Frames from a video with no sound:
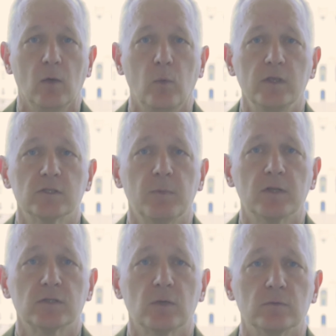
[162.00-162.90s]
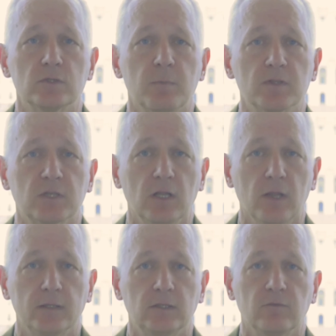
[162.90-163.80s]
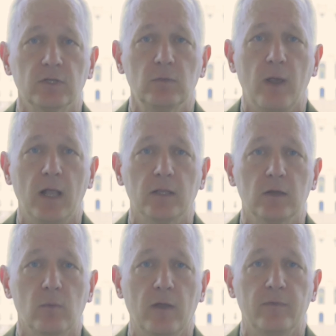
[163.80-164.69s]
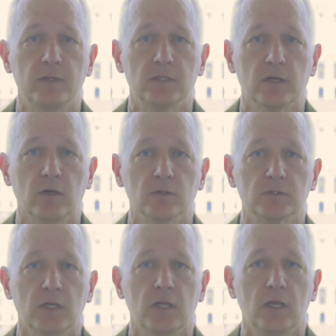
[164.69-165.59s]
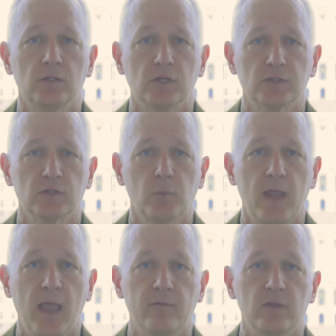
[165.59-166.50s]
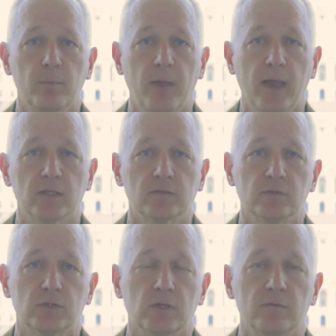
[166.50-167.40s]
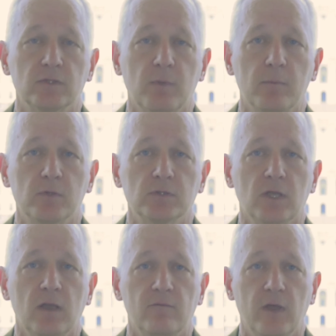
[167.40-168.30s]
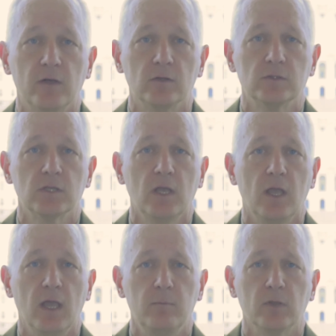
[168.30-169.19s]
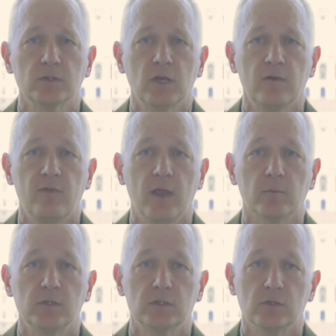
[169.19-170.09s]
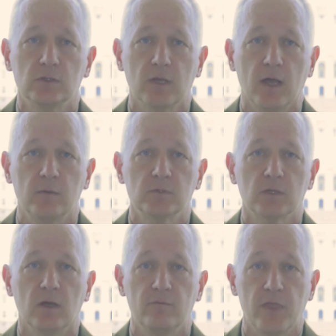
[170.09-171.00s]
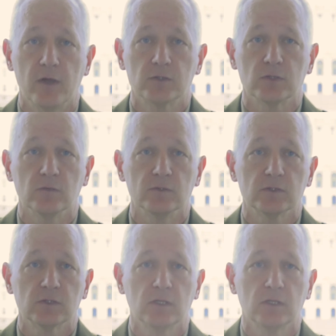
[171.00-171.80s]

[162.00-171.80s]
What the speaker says: We as Minnesotans must collectively rally around these heroes, just as we have in the past for service members, veterans, and military families during times of their service.